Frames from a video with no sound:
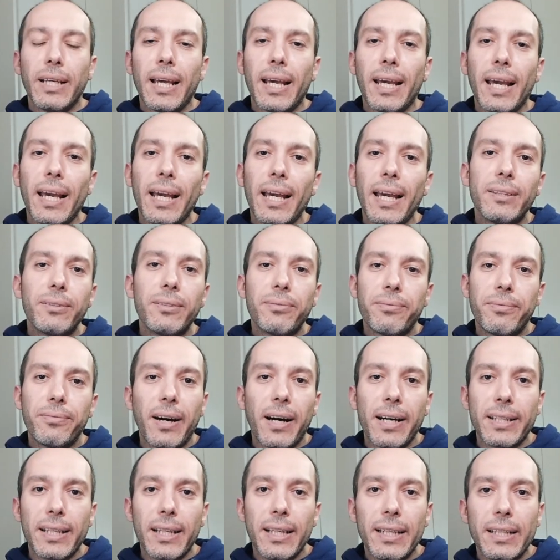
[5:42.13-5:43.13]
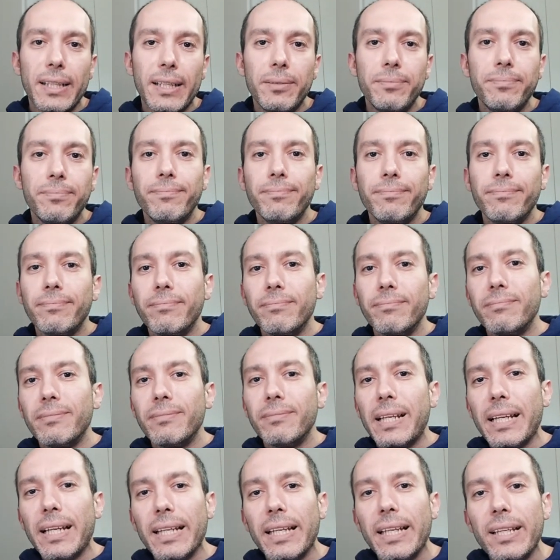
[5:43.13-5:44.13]
And finally,
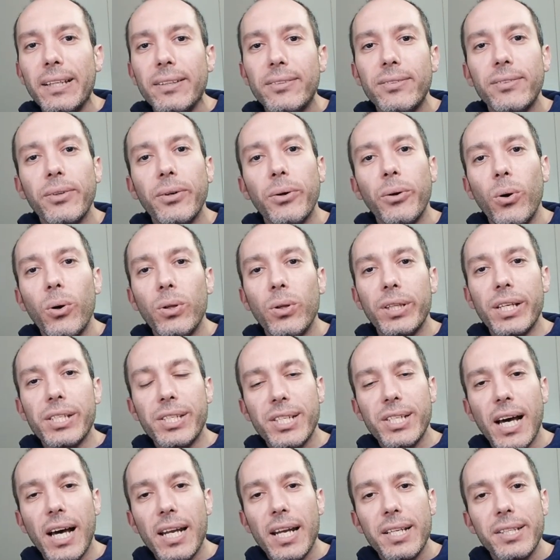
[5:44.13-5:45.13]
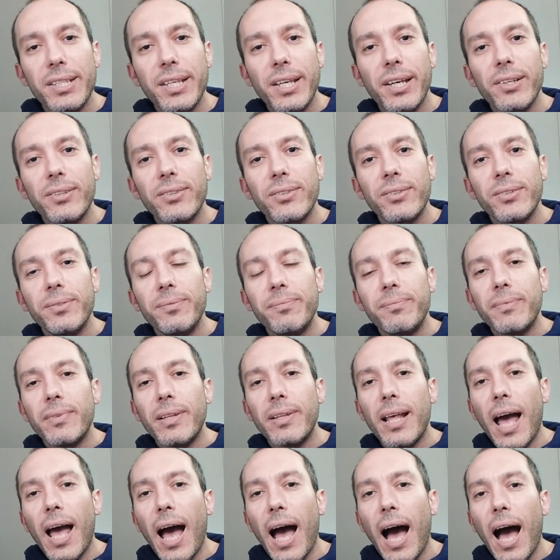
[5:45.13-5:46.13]
list all the challenges,
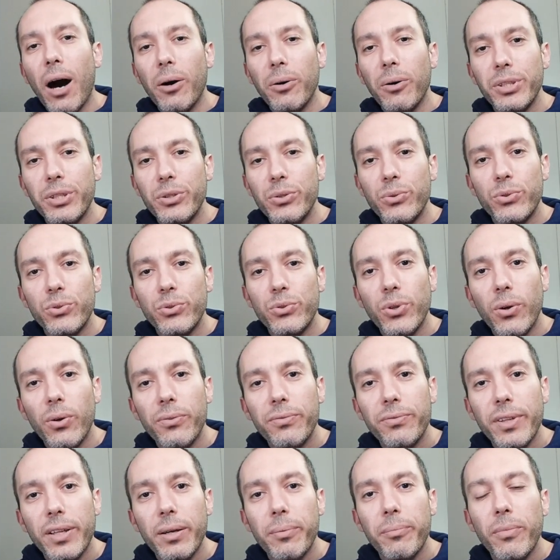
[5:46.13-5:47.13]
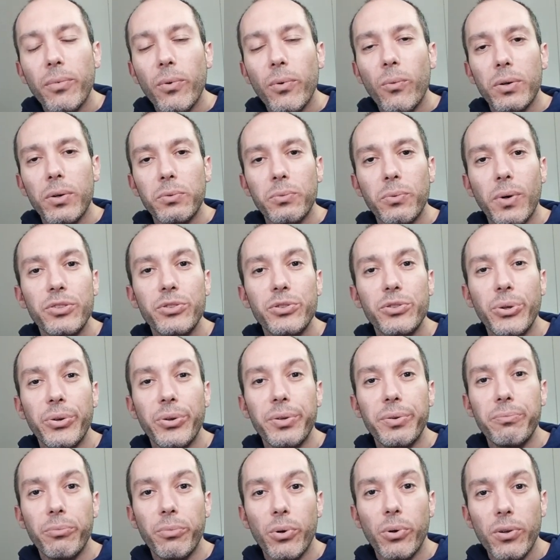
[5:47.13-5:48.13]
how did you solve them, what was your
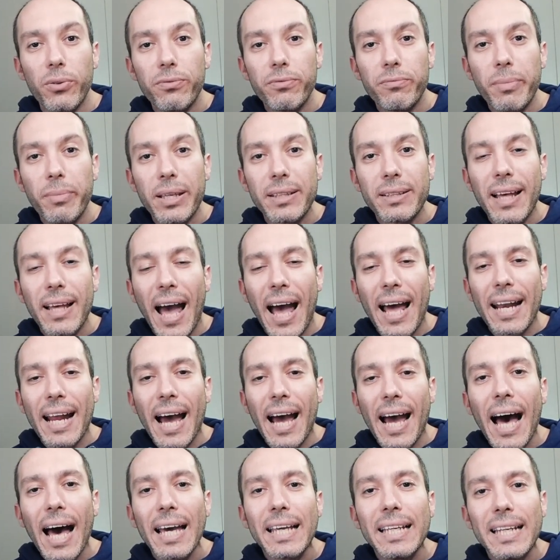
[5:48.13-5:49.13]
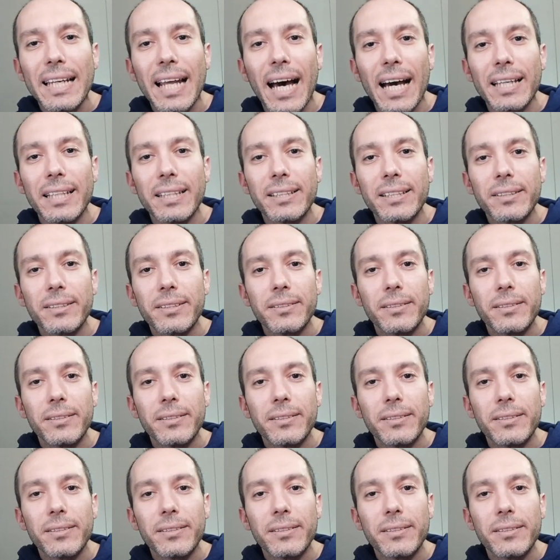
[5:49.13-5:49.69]
involvement, and highlight